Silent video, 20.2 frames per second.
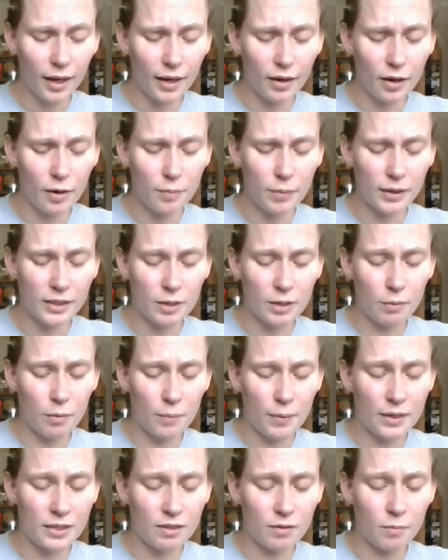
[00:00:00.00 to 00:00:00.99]
Harry picked
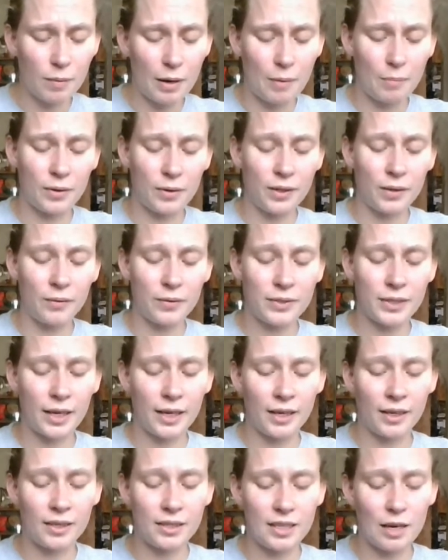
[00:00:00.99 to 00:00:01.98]
up a piece of paper that was
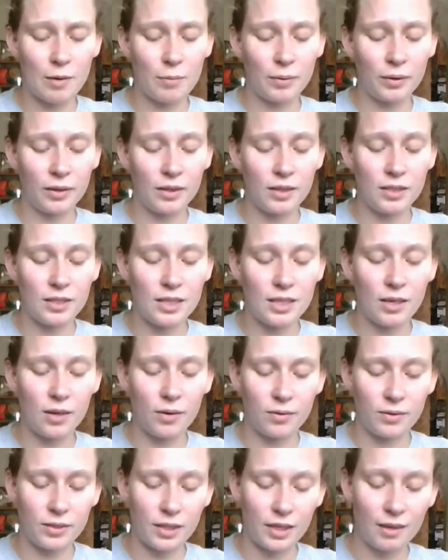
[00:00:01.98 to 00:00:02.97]
lying on the table under the tea
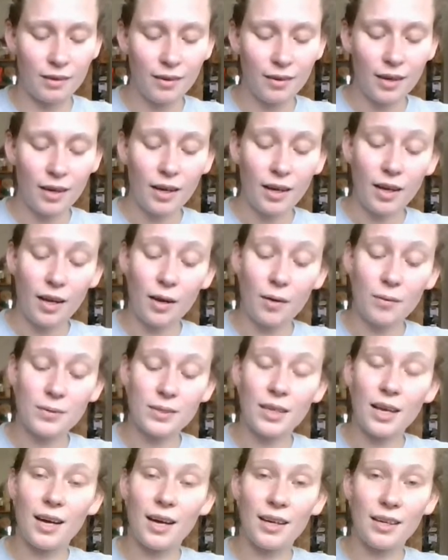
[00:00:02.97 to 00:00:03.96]
cozy. It
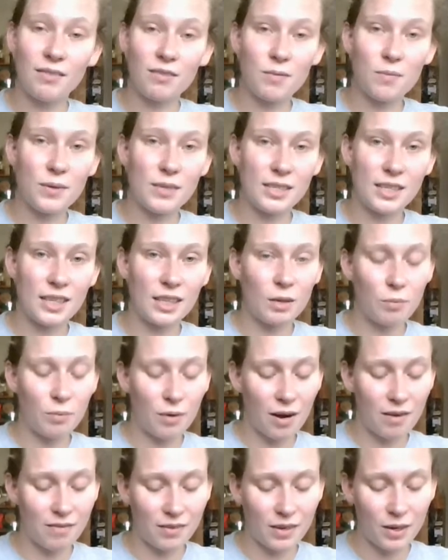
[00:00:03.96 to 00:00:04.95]
was a cutting from the Daily
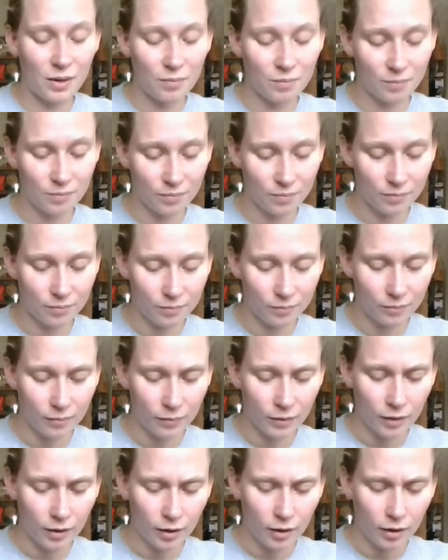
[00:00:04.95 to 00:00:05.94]
Prophet.
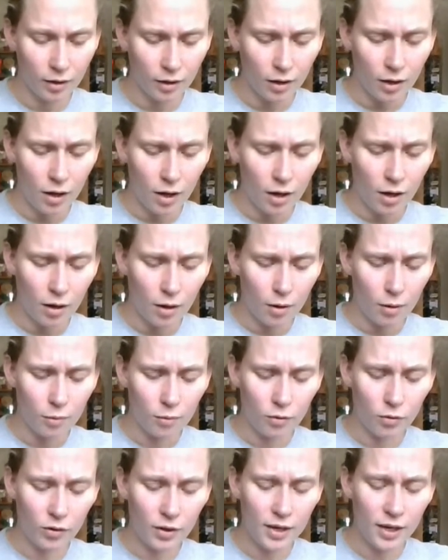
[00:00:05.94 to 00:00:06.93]

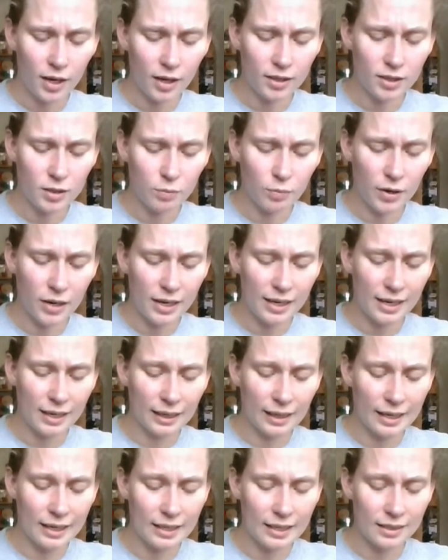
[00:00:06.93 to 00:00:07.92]
Gringotts
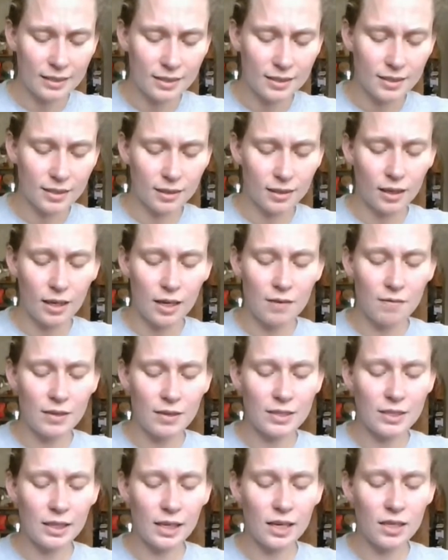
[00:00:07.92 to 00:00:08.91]
break-in latest.
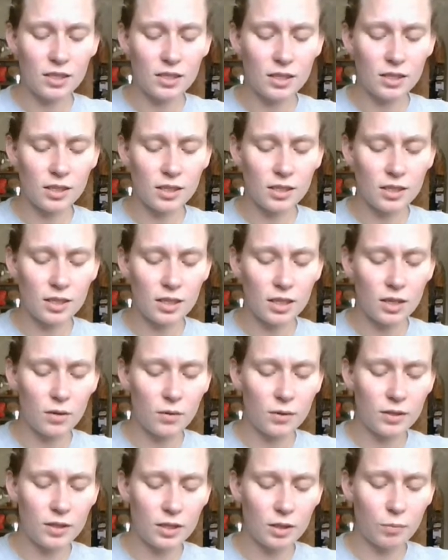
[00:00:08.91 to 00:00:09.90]
Investigations
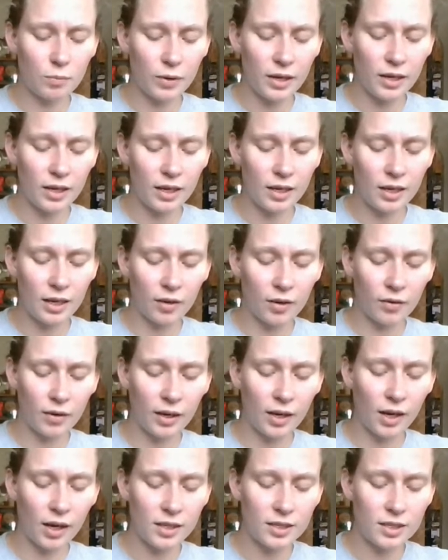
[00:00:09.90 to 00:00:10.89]
continue into the break-in at
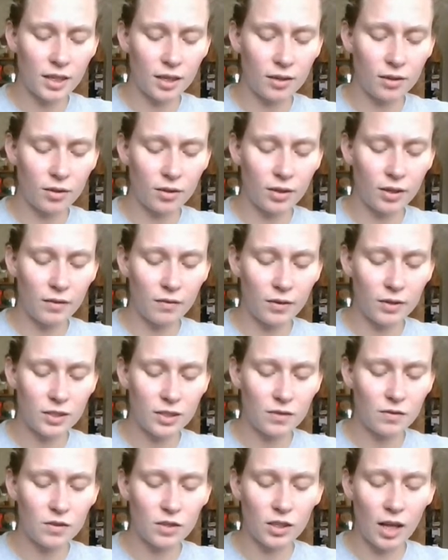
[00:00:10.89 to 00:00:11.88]
Gringotts on
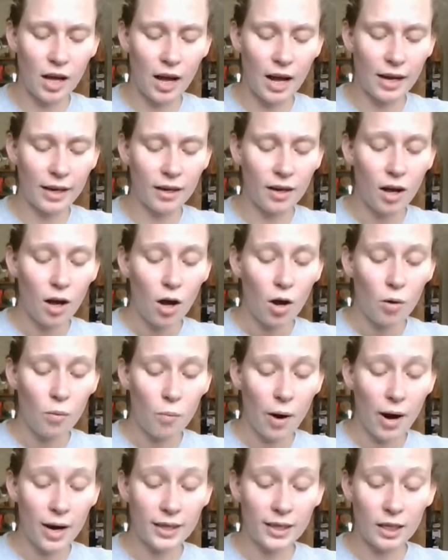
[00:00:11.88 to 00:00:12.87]
31st of July,
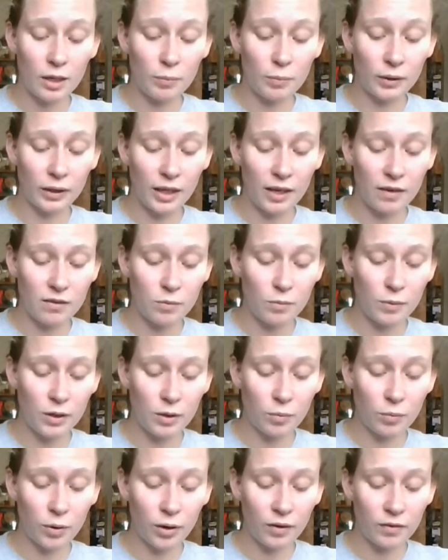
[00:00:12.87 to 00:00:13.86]
widely believed to be
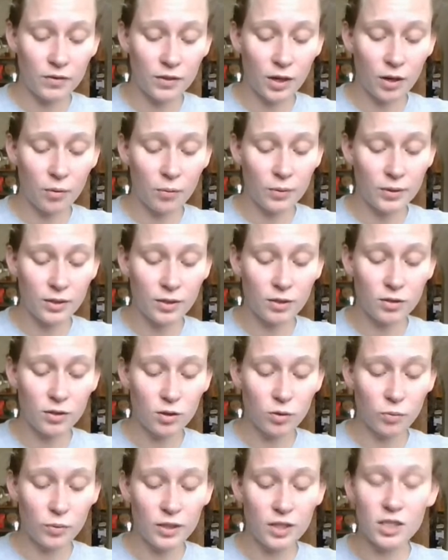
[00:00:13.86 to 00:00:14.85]
the work of dark
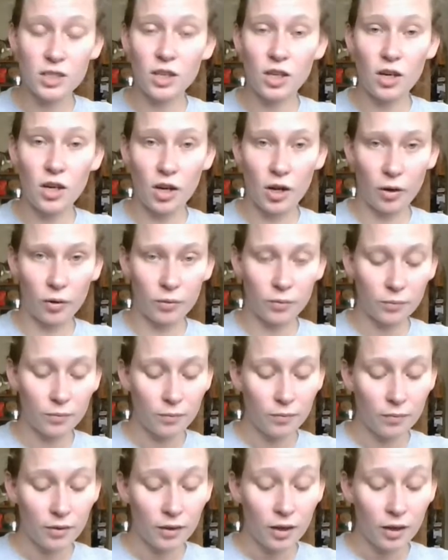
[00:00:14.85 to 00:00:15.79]
wizards or witches unknown.